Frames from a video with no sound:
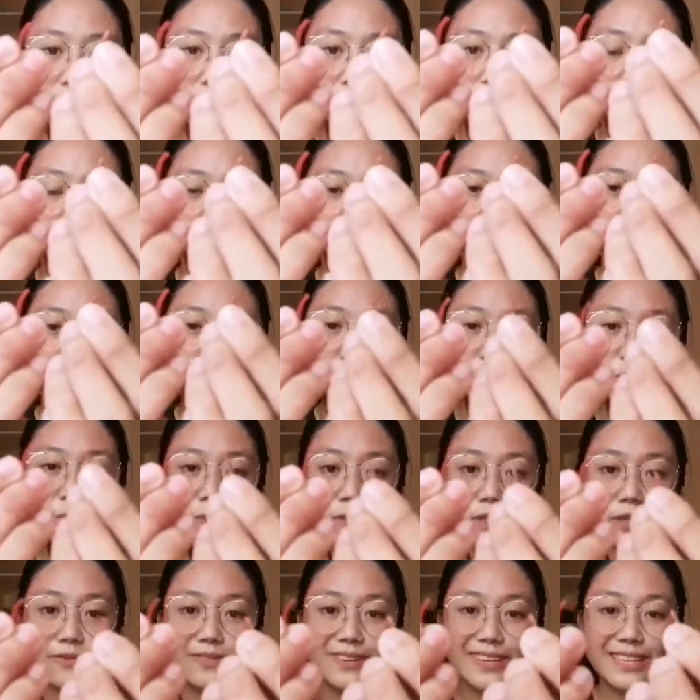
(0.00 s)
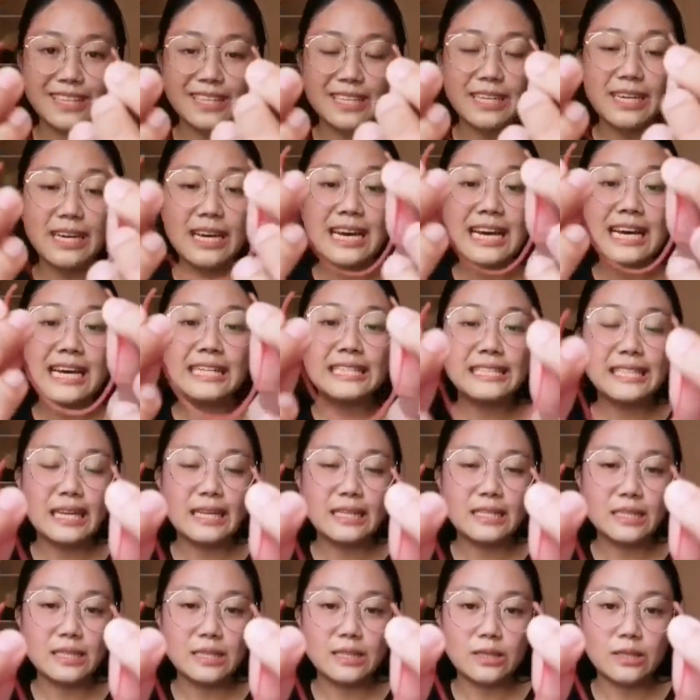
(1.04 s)
or more specifically,
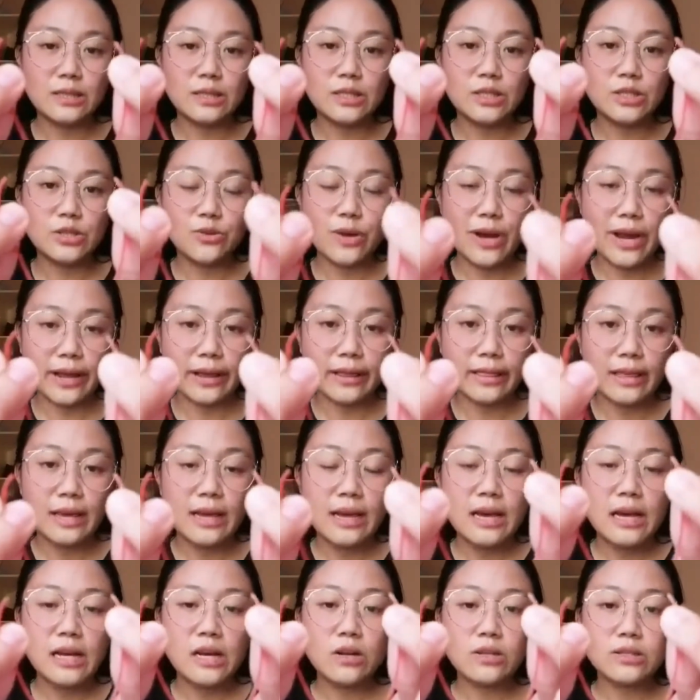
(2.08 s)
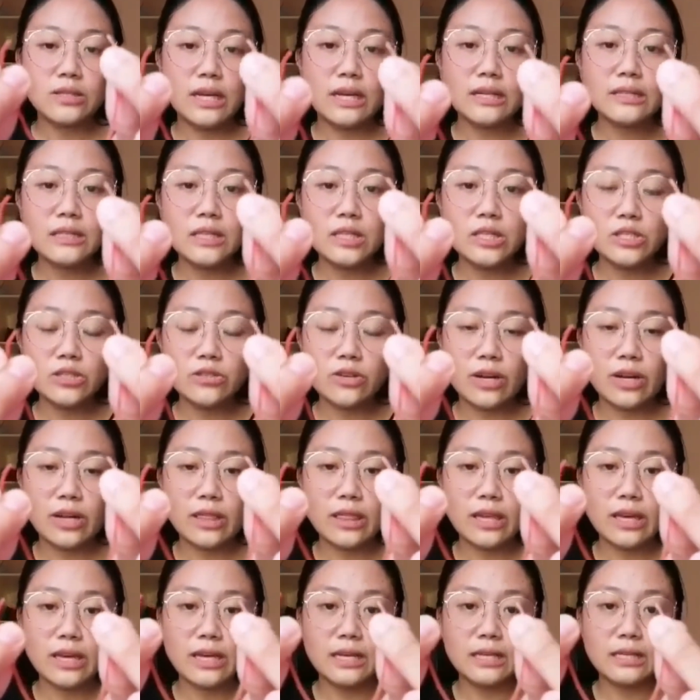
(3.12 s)
tensile strength. Now, tensile strength
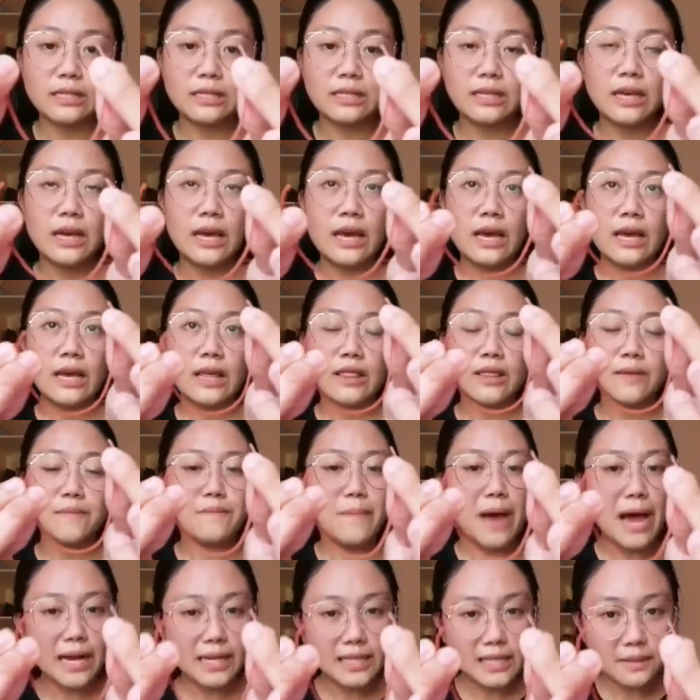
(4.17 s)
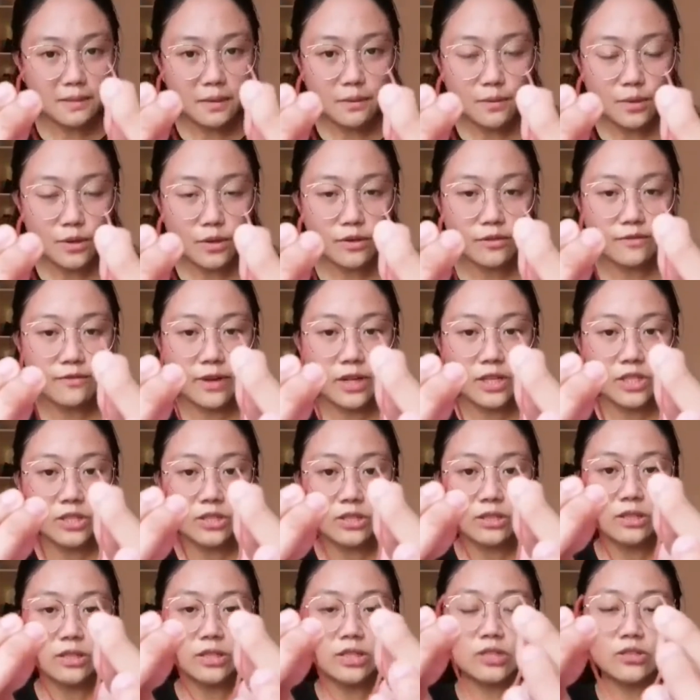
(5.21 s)
is the maximum
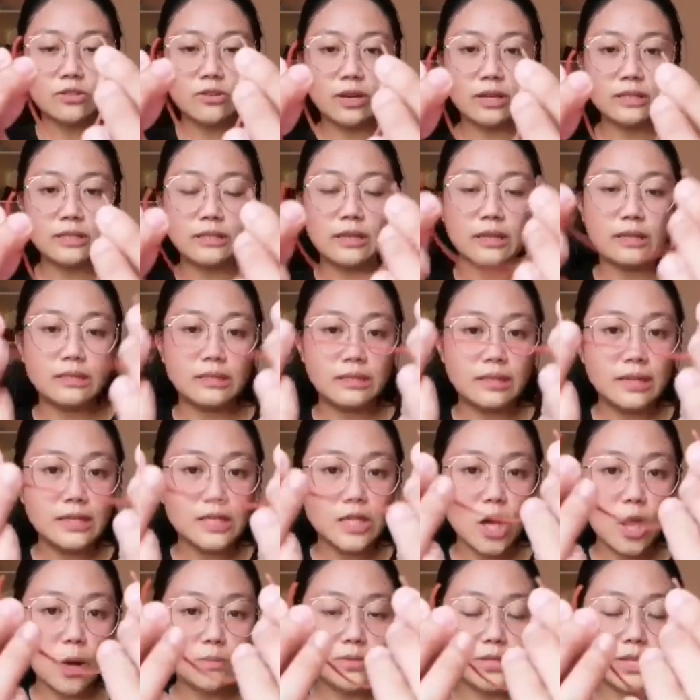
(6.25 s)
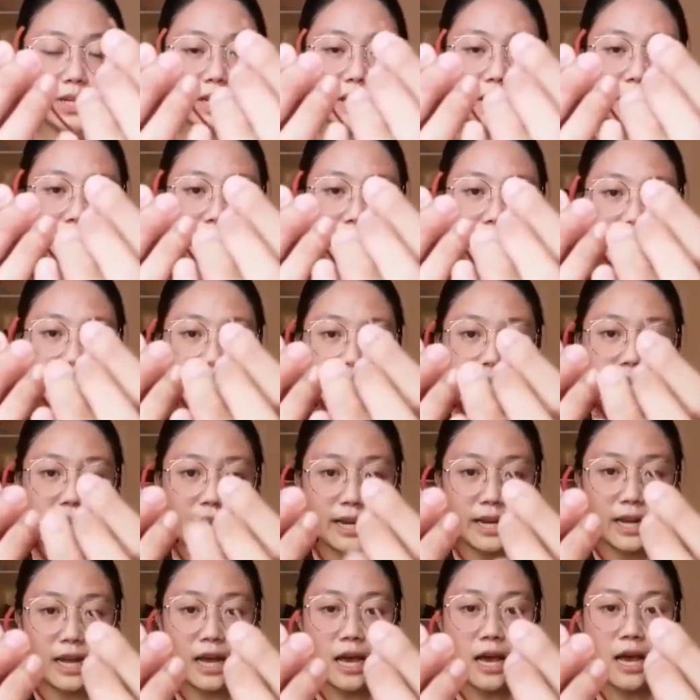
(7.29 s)
conventional stress that this object can
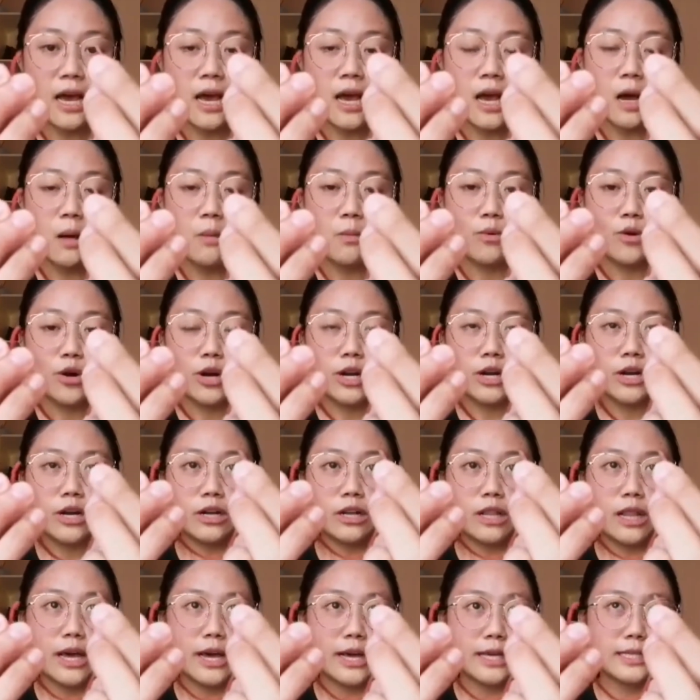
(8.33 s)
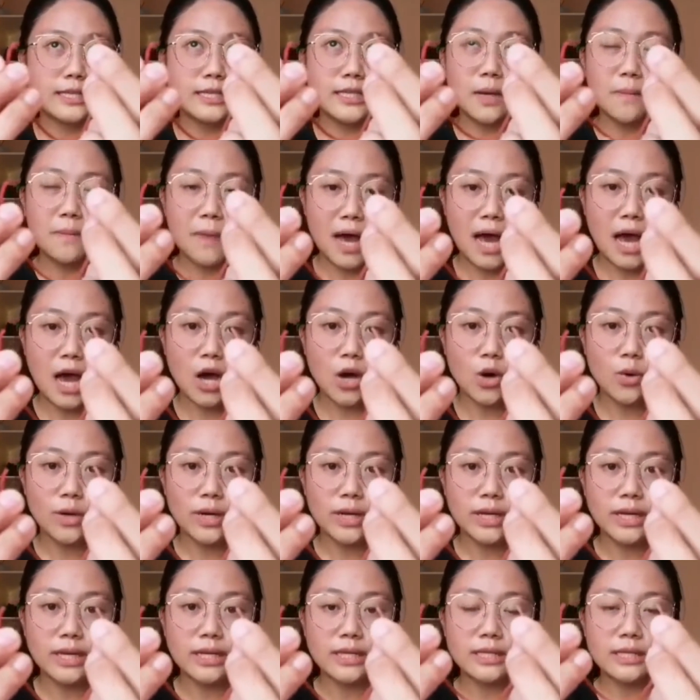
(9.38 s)
sustain, where like somehow it
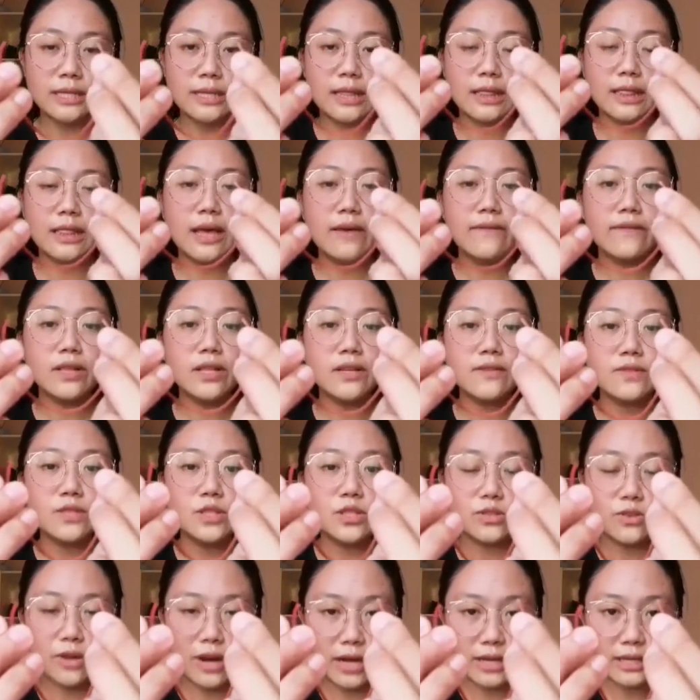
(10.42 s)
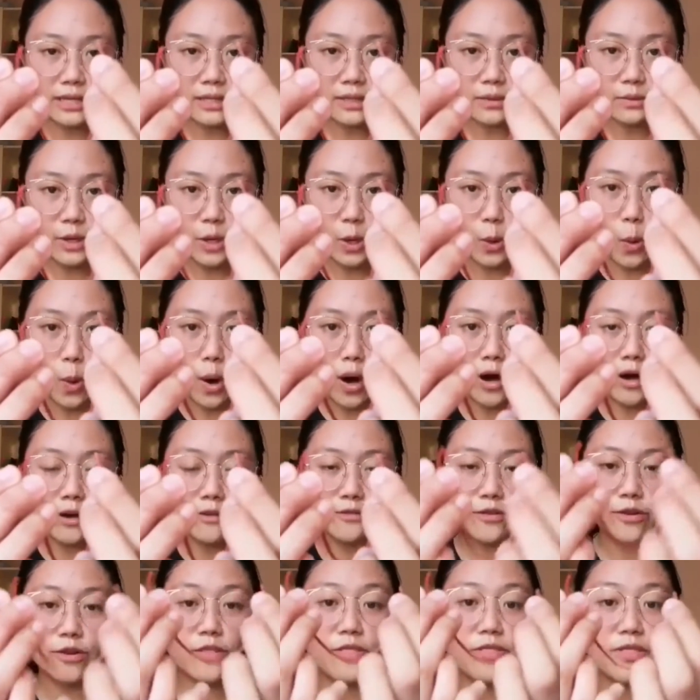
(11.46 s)
is the level of stress required
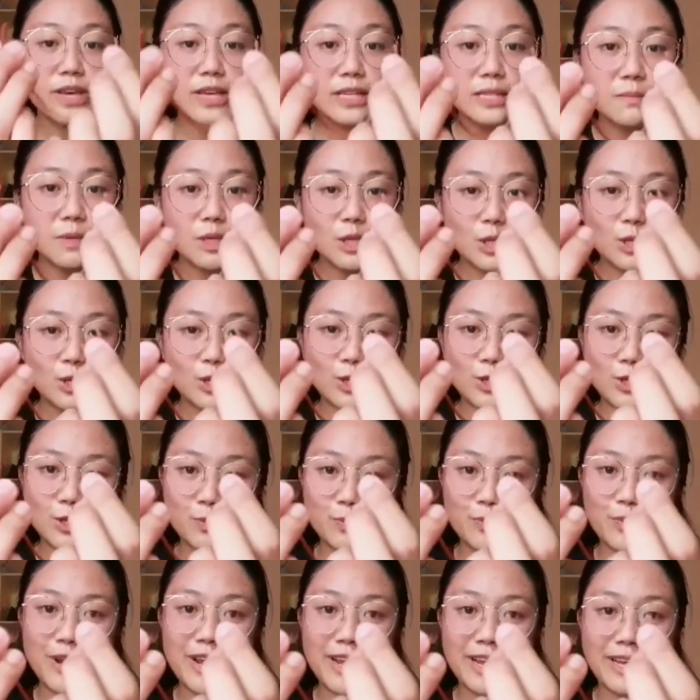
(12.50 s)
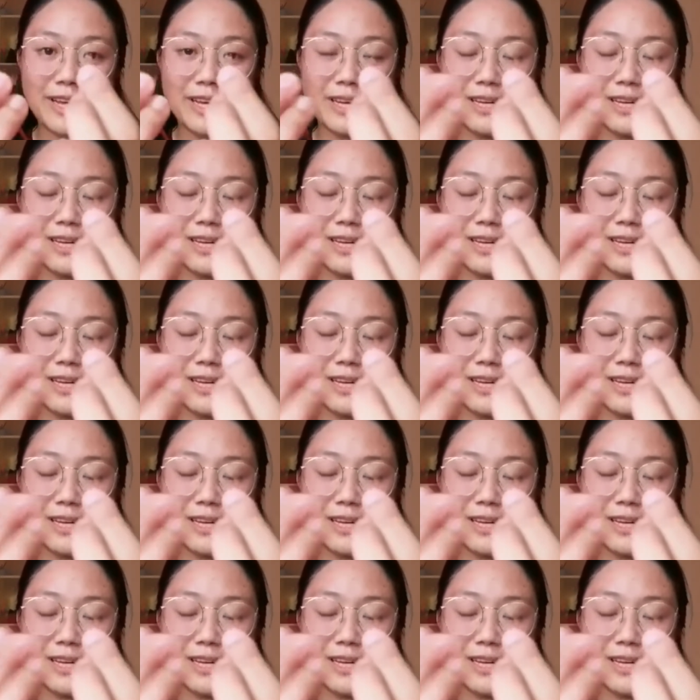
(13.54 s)
for this material to break.